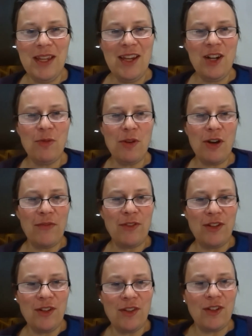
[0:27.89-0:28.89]
Here we are for
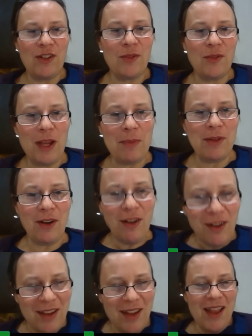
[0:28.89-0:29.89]
another
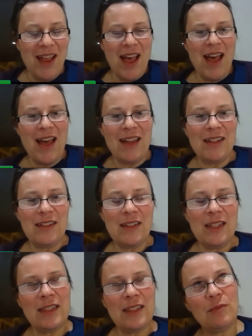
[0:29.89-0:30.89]
webinar. And
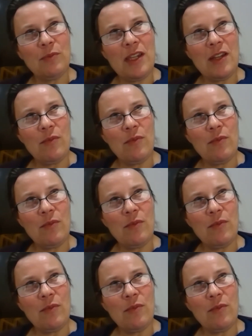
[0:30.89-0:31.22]
this week